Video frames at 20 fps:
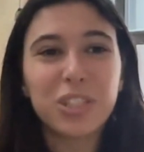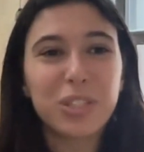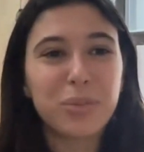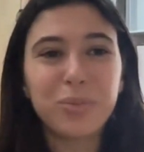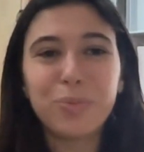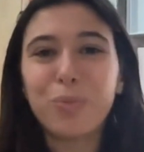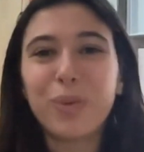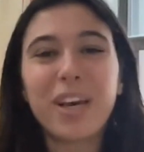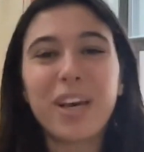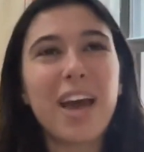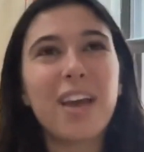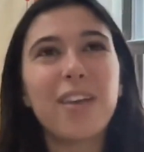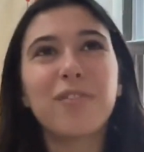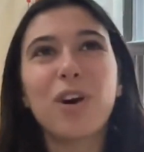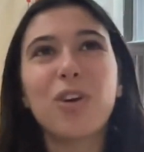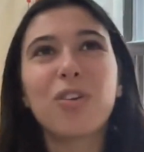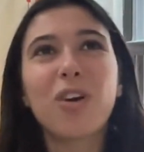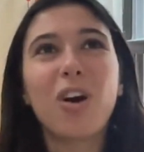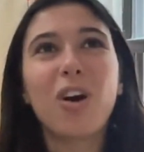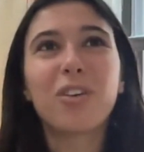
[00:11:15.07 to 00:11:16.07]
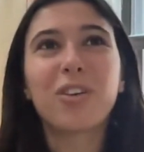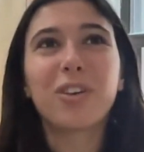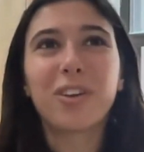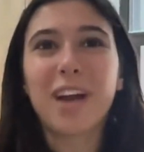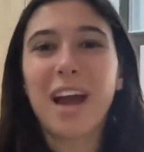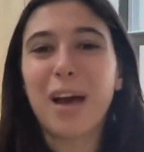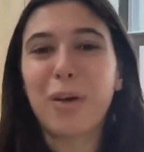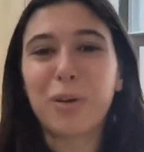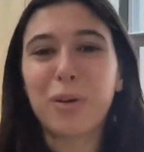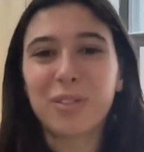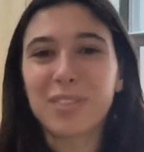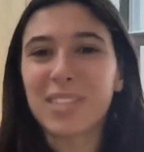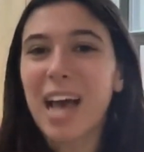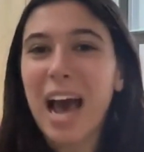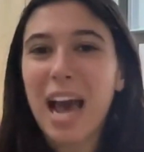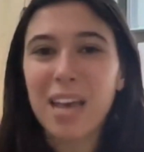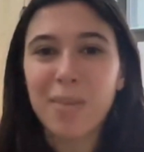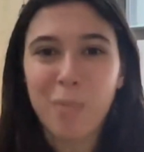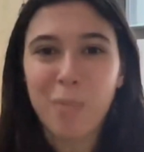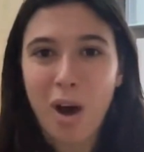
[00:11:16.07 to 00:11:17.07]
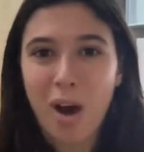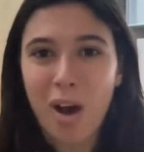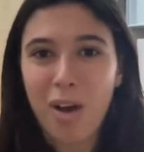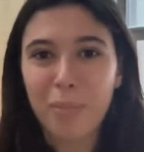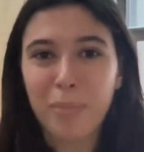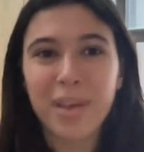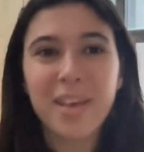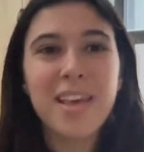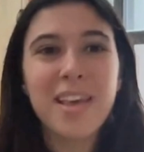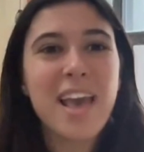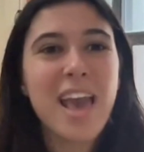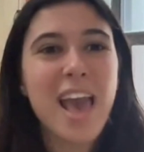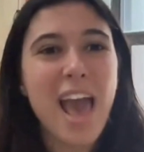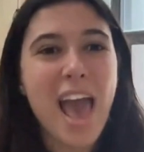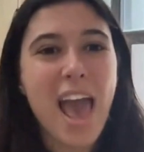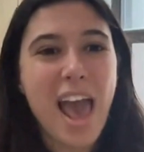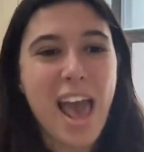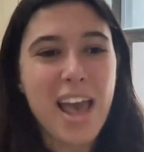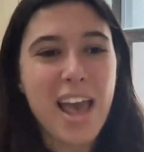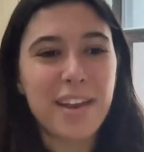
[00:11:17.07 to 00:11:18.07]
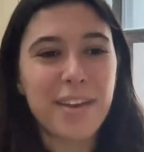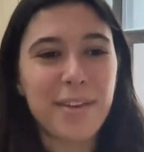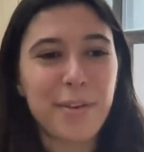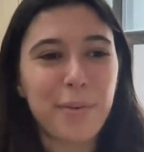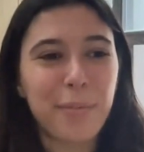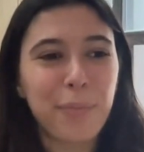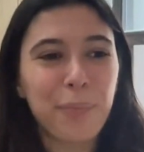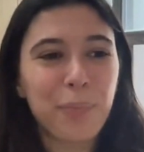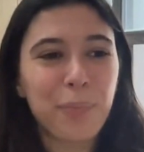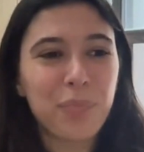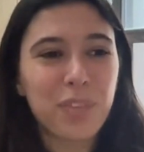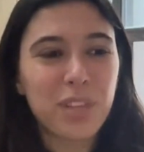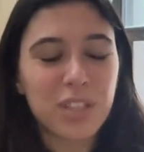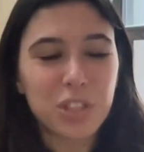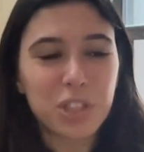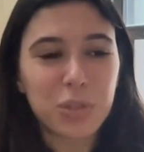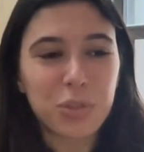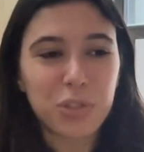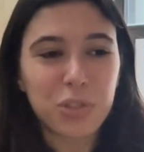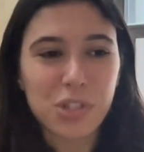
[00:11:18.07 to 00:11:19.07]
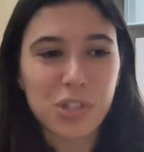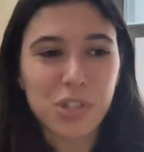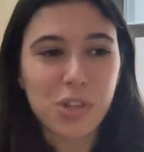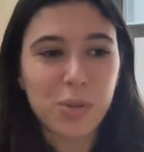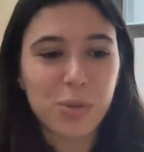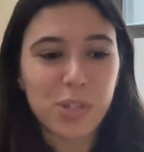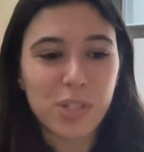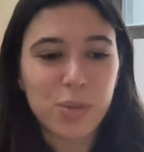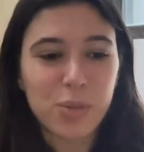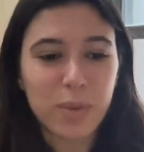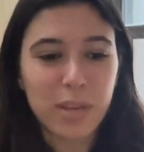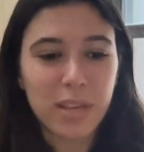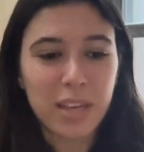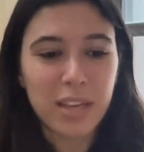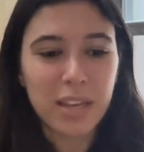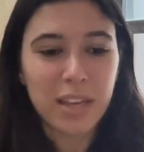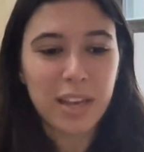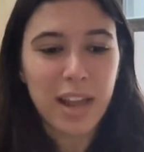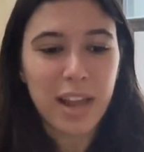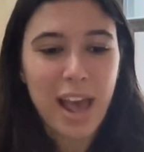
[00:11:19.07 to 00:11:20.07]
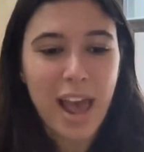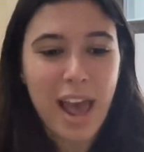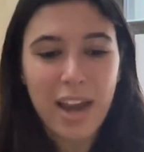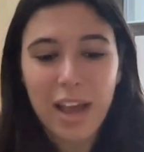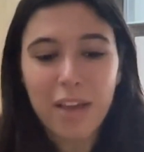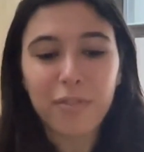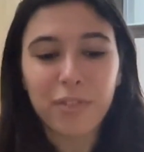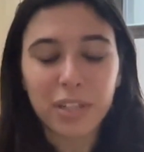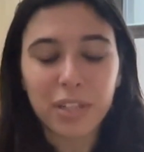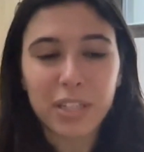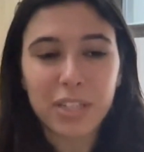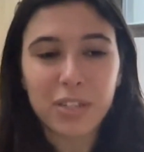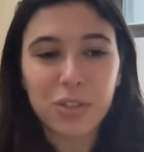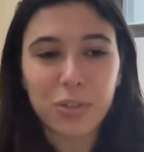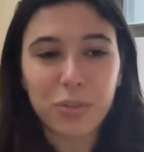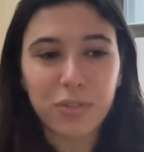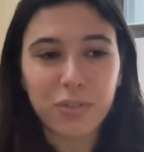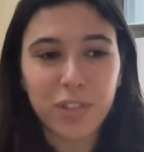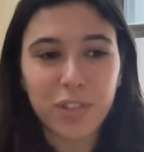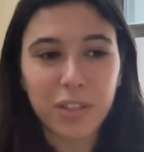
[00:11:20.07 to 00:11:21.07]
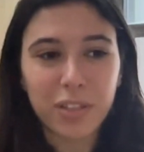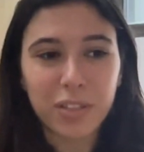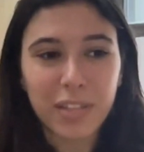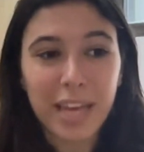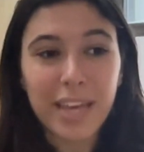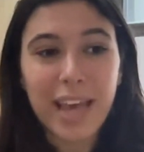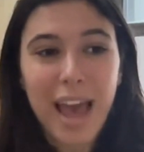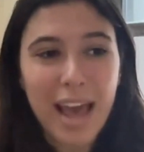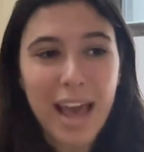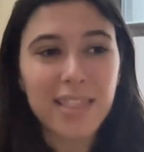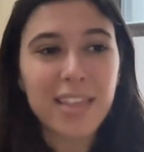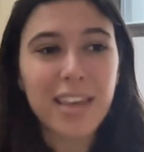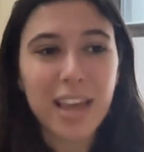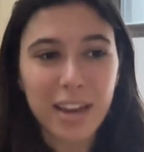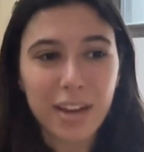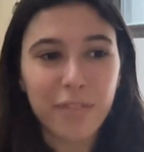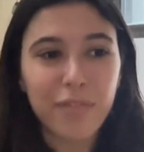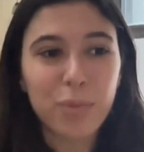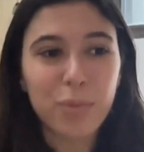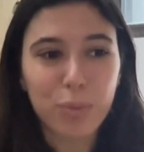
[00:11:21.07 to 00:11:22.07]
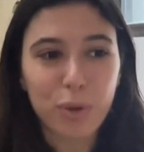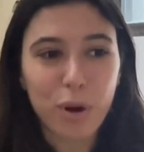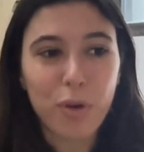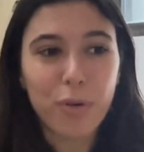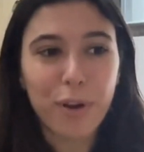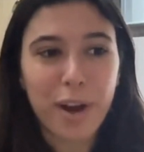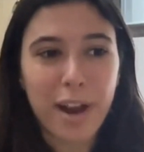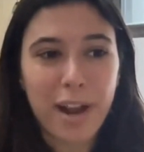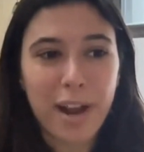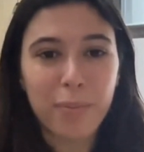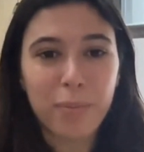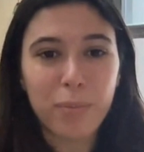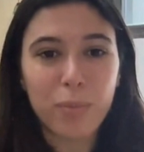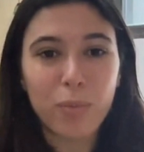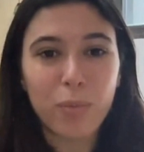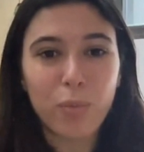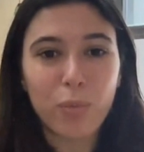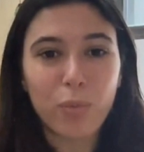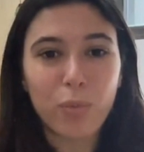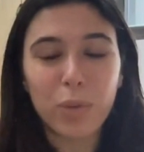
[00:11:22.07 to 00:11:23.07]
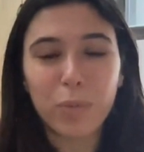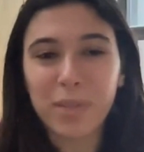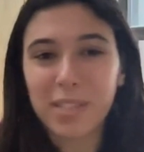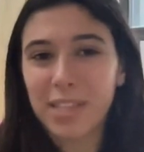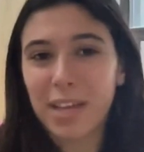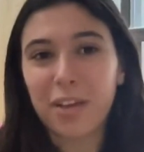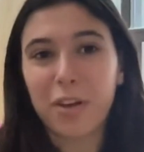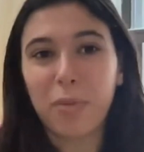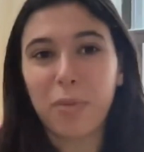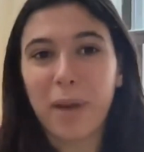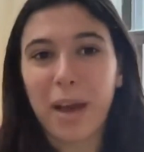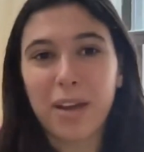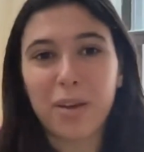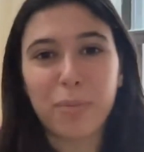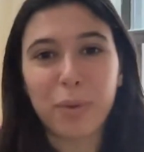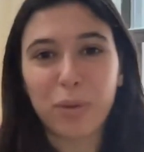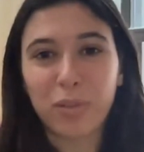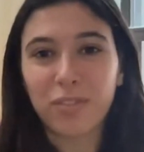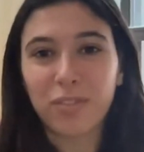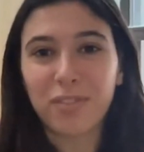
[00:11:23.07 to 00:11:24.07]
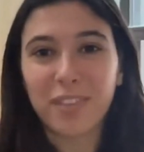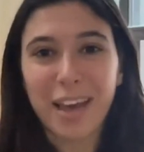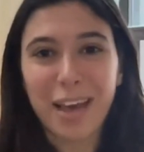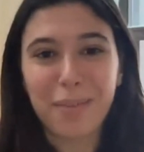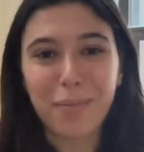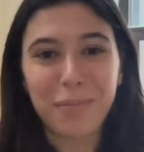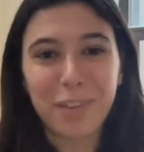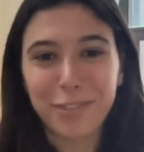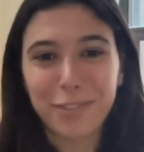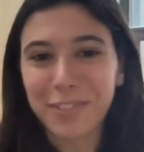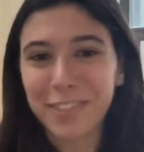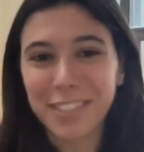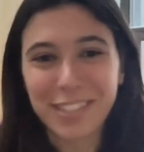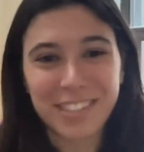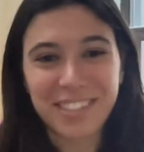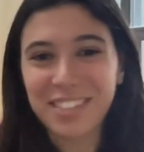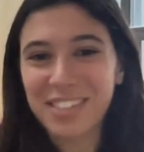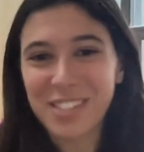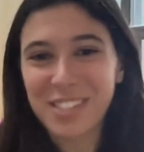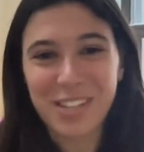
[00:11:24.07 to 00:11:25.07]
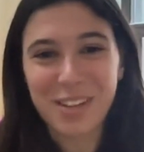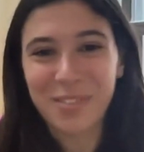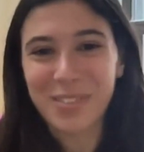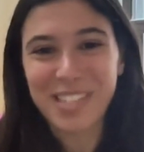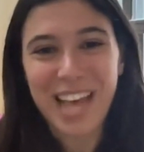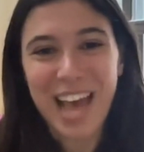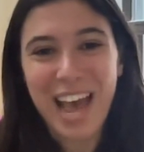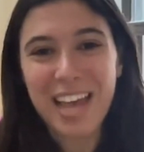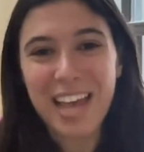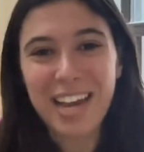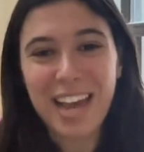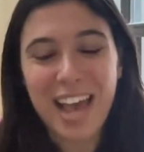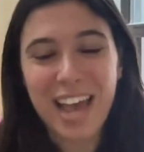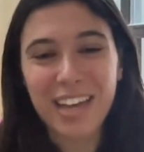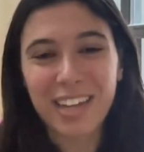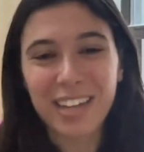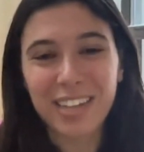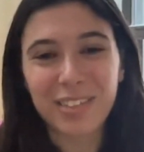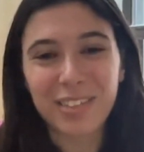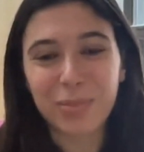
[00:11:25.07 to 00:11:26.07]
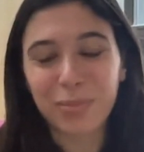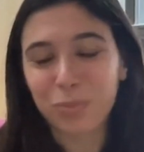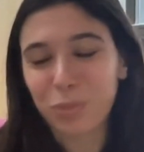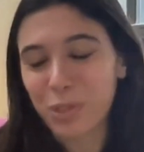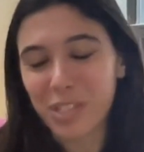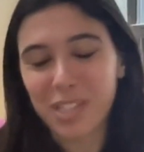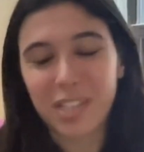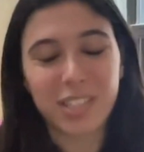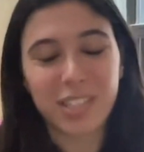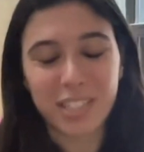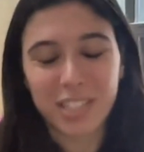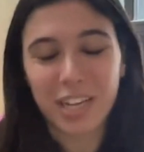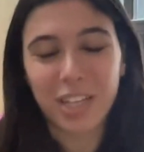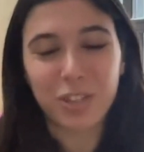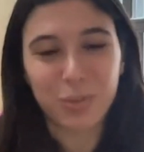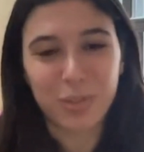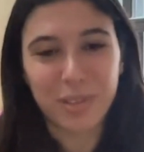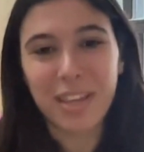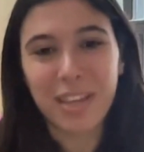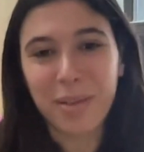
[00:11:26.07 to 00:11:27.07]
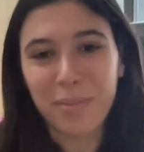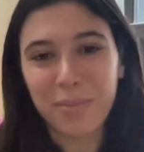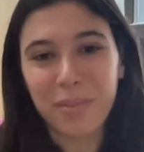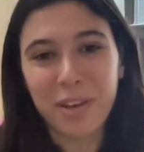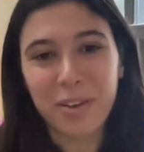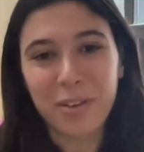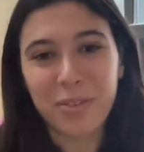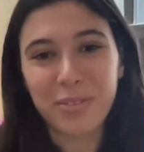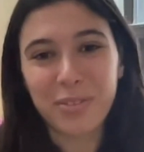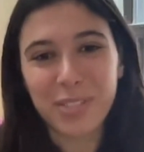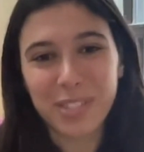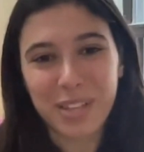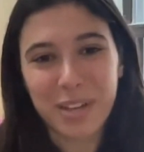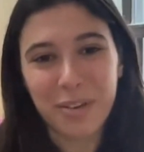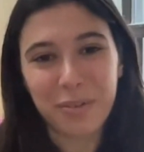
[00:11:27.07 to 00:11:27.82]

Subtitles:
We kind of all called her our Thai mom, and she was just so sweet. And I really do feel like at the end of the program, when we said goodbye to both of them, it was so sad, and we're still in touch with them though. So